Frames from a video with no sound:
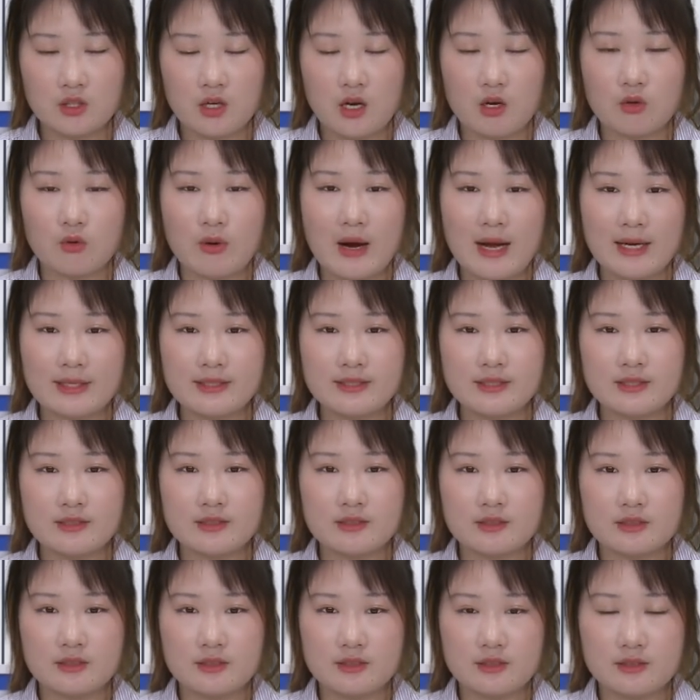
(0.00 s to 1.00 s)
All right,
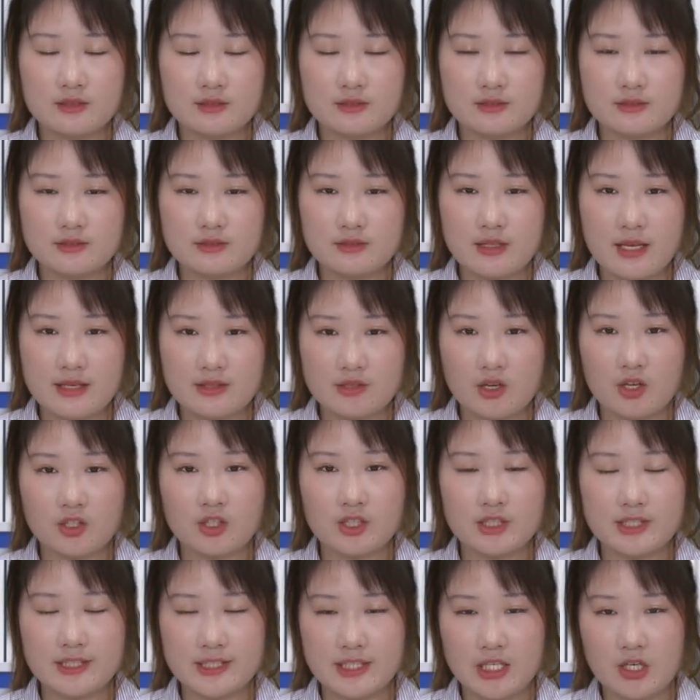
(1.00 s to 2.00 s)
that's all
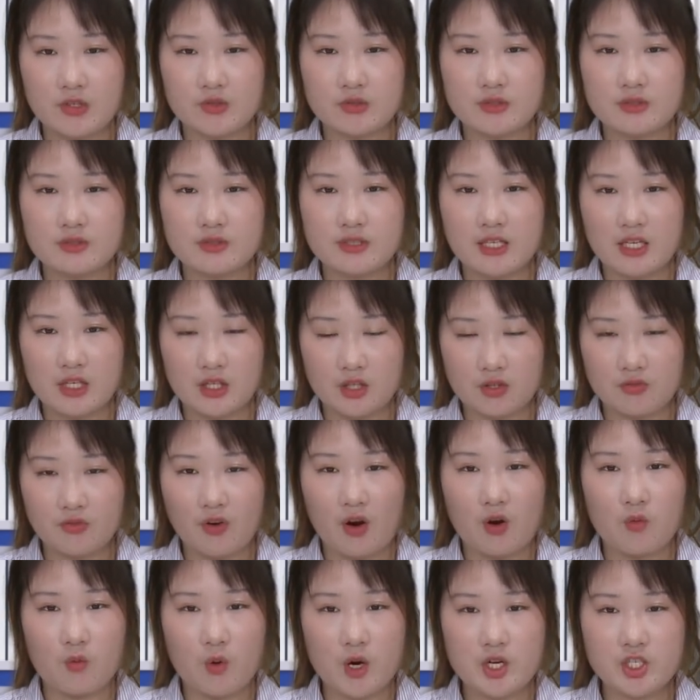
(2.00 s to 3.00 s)
the details. Thank you
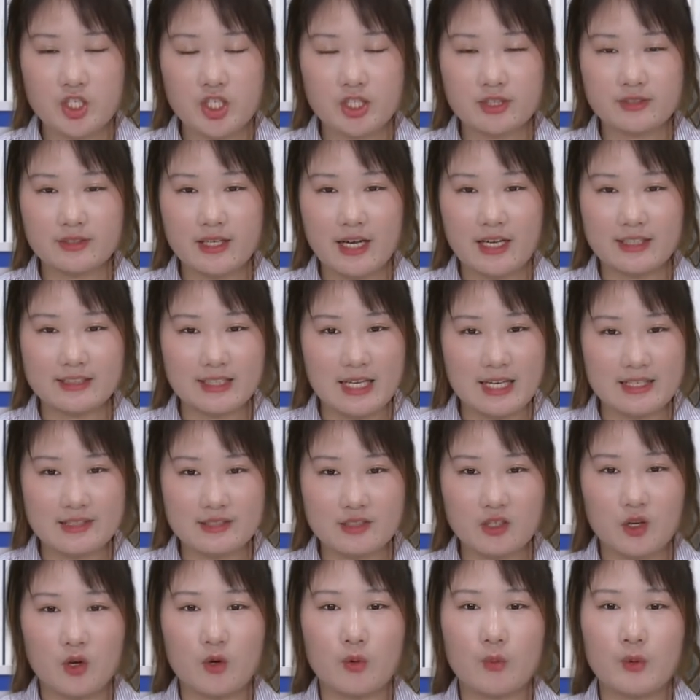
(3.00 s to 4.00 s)
for watching. At
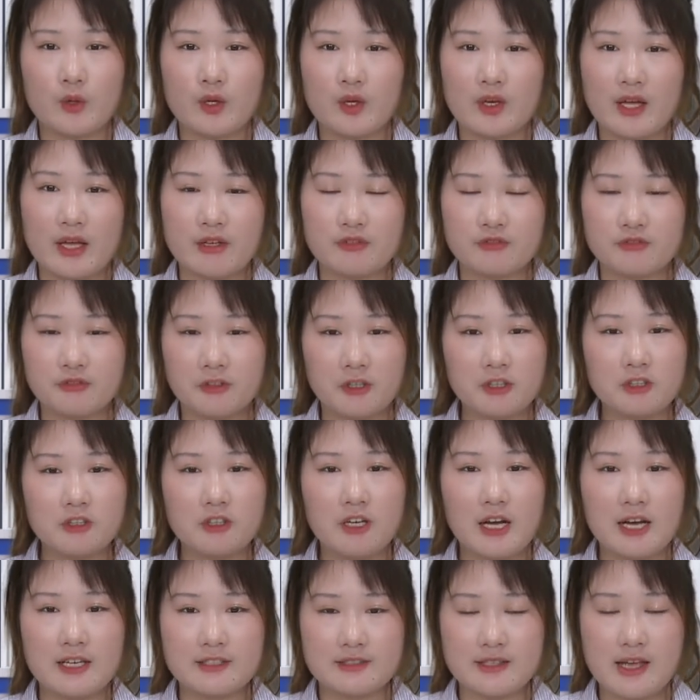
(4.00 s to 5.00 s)
last, I hope you can follow
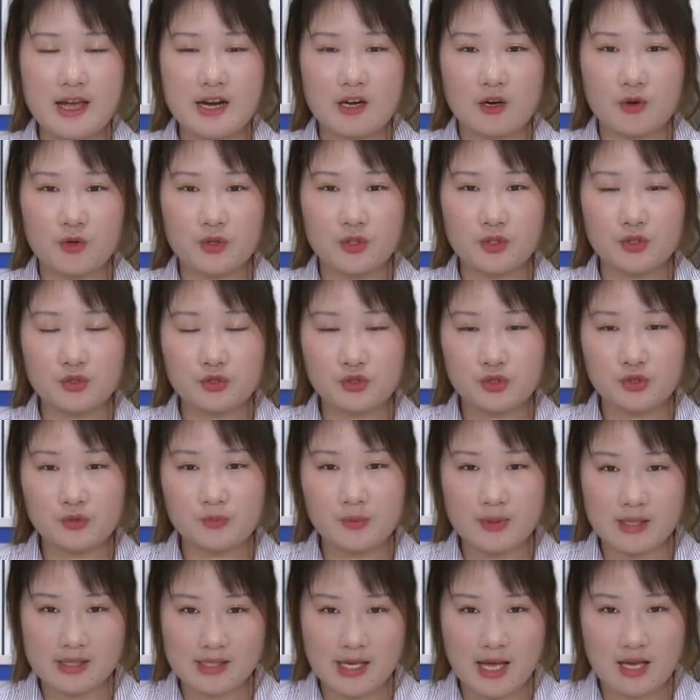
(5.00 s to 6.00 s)
us at our YouTube
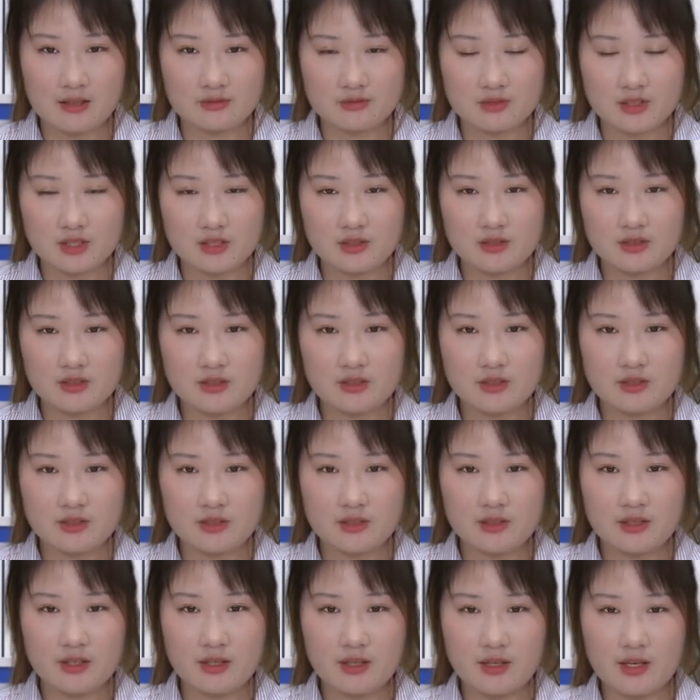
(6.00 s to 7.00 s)
account
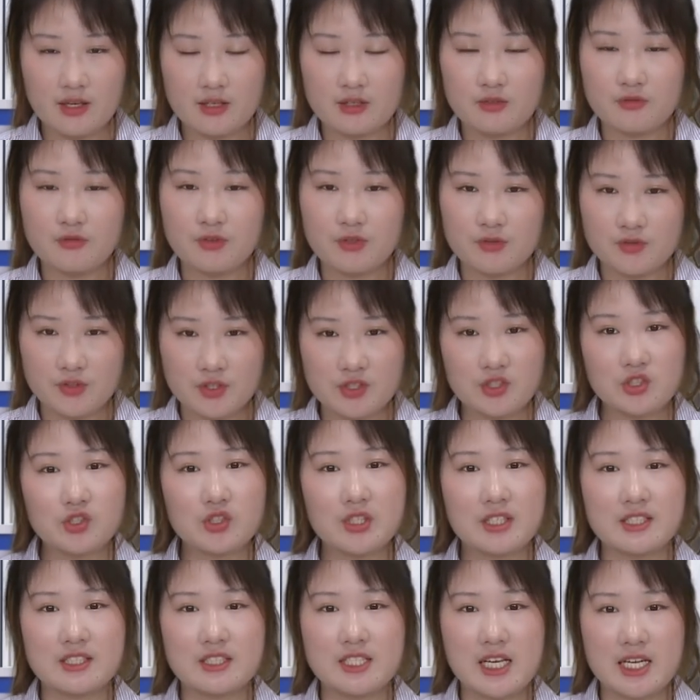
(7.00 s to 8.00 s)
and feel free to
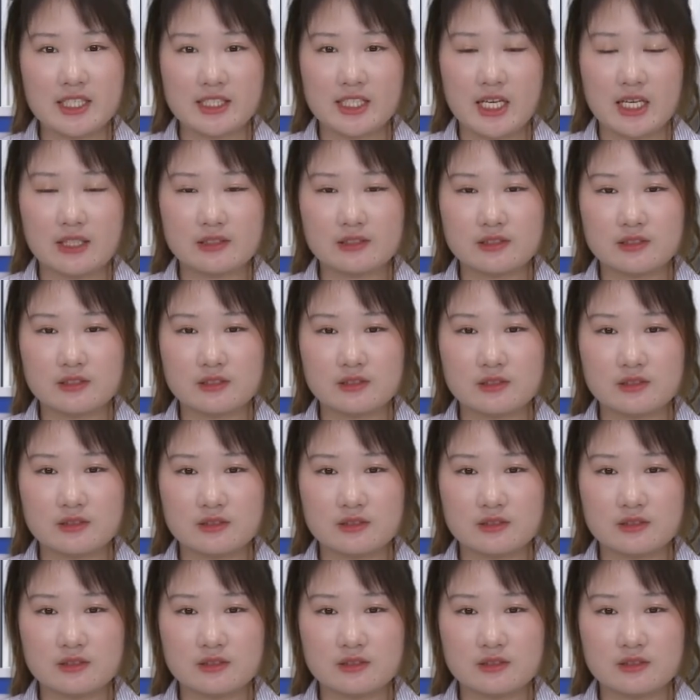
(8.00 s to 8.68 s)
contact us.